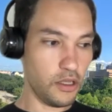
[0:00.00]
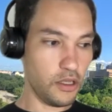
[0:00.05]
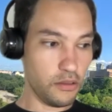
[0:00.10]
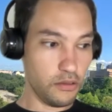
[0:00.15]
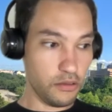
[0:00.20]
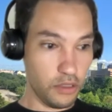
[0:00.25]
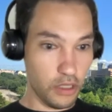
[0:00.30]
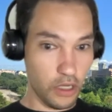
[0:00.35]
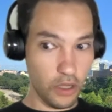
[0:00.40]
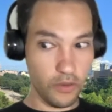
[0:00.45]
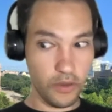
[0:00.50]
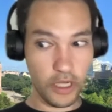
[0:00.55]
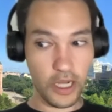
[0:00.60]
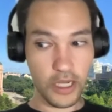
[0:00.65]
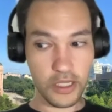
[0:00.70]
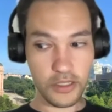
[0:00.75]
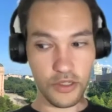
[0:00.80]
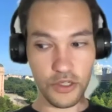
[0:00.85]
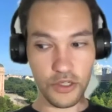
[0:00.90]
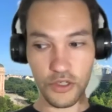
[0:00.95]
the
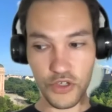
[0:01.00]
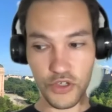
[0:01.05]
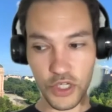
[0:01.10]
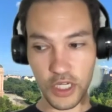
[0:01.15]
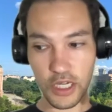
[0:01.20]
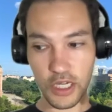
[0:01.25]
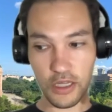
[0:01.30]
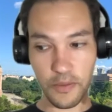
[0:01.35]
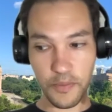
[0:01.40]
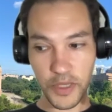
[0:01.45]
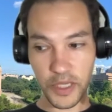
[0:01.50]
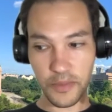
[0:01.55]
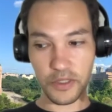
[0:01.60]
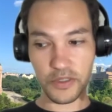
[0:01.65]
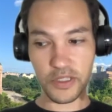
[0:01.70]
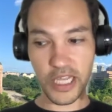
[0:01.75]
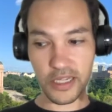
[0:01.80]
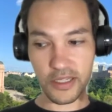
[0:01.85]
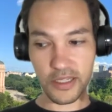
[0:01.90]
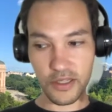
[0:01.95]
Constitution and the people of
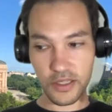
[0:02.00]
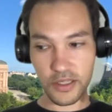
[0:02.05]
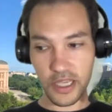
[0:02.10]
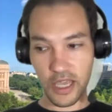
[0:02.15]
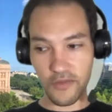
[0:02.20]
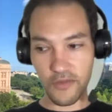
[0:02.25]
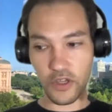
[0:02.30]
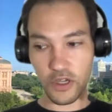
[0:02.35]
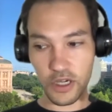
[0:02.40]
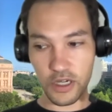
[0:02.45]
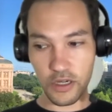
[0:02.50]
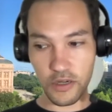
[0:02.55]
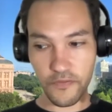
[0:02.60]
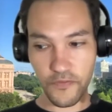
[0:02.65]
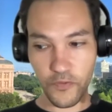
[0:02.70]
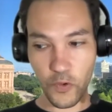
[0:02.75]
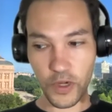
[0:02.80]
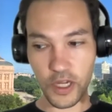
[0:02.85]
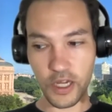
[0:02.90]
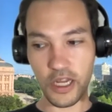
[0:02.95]
Texas gave you
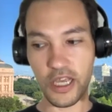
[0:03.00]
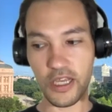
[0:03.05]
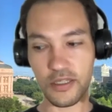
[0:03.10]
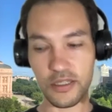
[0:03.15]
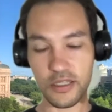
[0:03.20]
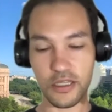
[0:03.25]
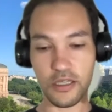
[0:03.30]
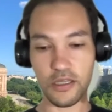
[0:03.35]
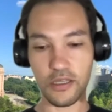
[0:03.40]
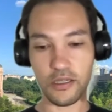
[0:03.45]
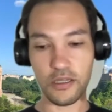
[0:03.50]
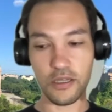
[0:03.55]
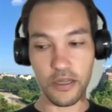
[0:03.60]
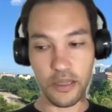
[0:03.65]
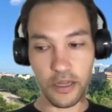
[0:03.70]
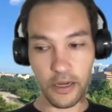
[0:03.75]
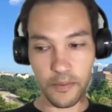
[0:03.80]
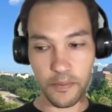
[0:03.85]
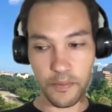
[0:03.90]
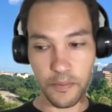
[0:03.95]
140 days to get
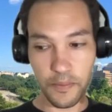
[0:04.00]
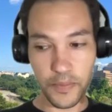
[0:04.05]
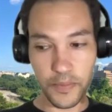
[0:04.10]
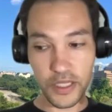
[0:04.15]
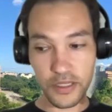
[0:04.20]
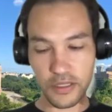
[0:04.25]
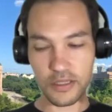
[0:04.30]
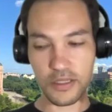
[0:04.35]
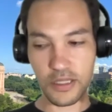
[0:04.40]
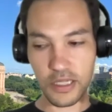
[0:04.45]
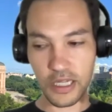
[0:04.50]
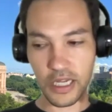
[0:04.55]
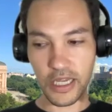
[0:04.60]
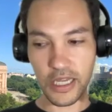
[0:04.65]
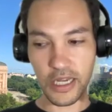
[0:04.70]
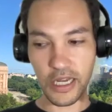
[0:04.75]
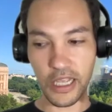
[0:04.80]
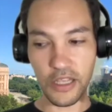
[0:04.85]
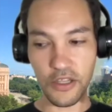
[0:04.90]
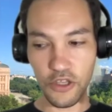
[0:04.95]
their business
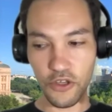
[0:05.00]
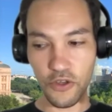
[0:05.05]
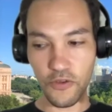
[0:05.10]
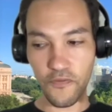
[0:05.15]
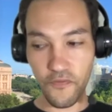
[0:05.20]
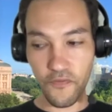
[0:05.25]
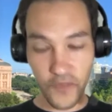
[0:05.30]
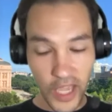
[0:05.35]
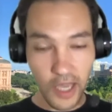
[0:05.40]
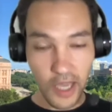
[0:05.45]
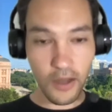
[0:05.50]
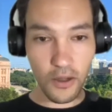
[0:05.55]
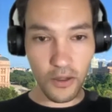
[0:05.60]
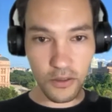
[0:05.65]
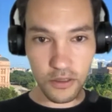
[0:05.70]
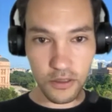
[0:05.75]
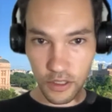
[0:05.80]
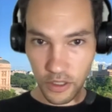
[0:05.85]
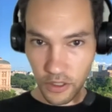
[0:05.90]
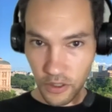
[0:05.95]
done, and you
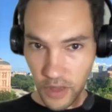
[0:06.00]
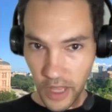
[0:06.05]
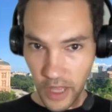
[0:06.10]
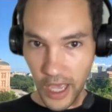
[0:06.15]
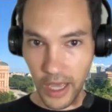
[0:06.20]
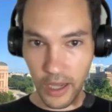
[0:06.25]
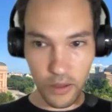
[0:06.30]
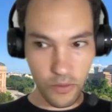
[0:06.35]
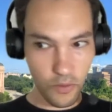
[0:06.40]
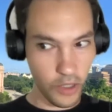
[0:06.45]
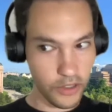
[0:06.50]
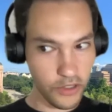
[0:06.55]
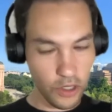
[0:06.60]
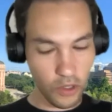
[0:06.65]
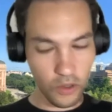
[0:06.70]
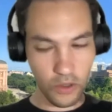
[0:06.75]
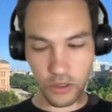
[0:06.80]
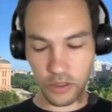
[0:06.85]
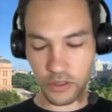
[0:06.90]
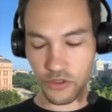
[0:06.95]
failed to do that with
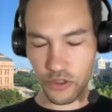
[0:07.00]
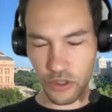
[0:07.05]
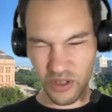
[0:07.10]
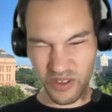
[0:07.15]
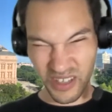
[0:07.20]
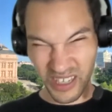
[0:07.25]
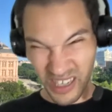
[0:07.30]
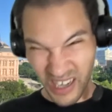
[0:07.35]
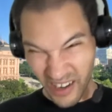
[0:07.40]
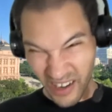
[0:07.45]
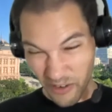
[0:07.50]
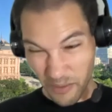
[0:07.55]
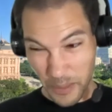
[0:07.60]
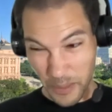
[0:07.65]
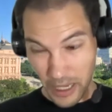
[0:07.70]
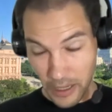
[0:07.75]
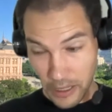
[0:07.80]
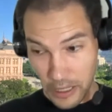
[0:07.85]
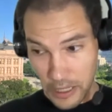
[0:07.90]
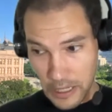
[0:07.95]
total control of the
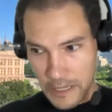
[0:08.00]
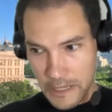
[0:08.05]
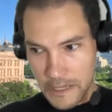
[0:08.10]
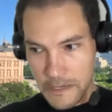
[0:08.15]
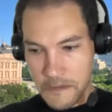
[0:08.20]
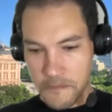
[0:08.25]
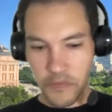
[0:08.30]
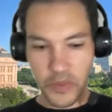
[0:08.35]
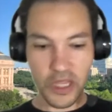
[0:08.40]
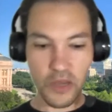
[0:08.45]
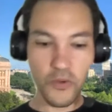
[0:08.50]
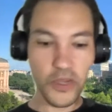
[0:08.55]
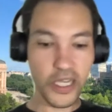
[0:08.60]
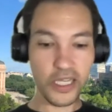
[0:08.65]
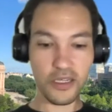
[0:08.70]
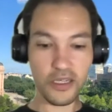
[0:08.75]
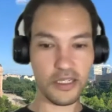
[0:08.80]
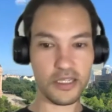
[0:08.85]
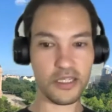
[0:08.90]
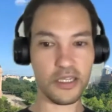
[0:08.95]
government. Then we
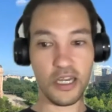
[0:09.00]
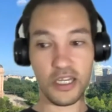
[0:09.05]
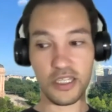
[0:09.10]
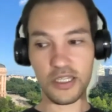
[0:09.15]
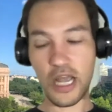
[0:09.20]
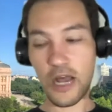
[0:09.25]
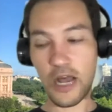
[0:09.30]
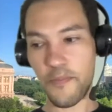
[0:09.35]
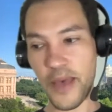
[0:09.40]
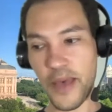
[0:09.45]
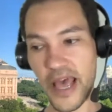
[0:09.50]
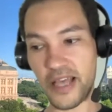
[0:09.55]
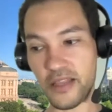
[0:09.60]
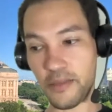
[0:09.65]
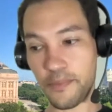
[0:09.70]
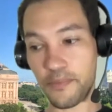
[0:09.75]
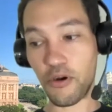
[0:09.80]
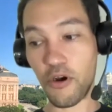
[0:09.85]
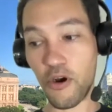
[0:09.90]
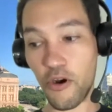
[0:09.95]
could discuss how bad the
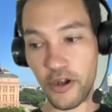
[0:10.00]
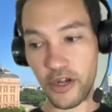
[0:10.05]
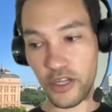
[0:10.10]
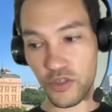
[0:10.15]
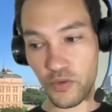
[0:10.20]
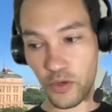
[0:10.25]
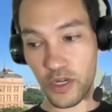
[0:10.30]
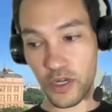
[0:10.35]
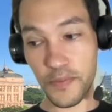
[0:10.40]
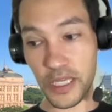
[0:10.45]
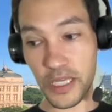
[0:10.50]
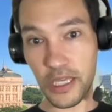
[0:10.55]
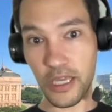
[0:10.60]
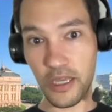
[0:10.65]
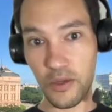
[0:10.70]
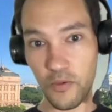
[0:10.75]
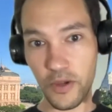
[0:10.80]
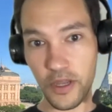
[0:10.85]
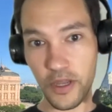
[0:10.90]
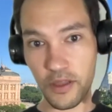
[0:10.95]
priorities were to
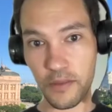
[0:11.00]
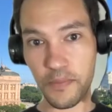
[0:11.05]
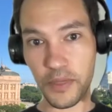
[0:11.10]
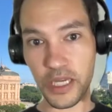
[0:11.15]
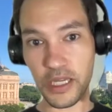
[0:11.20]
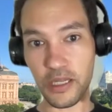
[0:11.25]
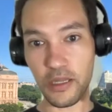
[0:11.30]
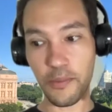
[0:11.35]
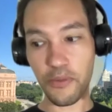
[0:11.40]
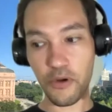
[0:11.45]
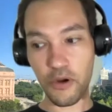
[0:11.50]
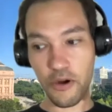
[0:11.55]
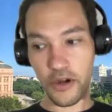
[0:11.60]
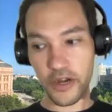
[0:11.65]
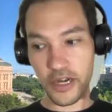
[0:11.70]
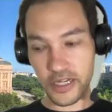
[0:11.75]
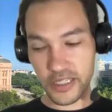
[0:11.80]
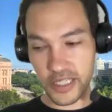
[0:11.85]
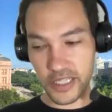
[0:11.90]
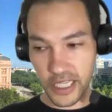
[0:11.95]
begin with, but the
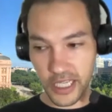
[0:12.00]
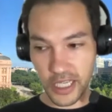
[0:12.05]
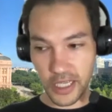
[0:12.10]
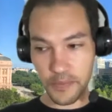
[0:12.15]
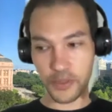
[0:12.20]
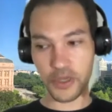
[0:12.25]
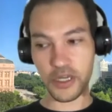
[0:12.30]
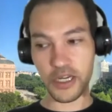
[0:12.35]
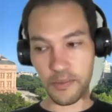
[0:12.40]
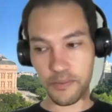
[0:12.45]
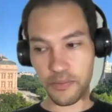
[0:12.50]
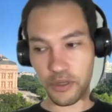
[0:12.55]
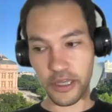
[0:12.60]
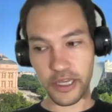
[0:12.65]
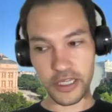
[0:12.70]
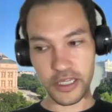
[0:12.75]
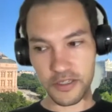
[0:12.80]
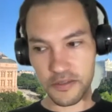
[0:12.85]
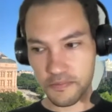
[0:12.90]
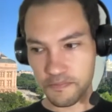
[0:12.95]
priorities he put in
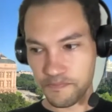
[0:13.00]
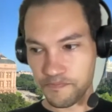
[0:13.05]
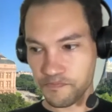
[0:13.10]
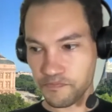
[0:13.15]
place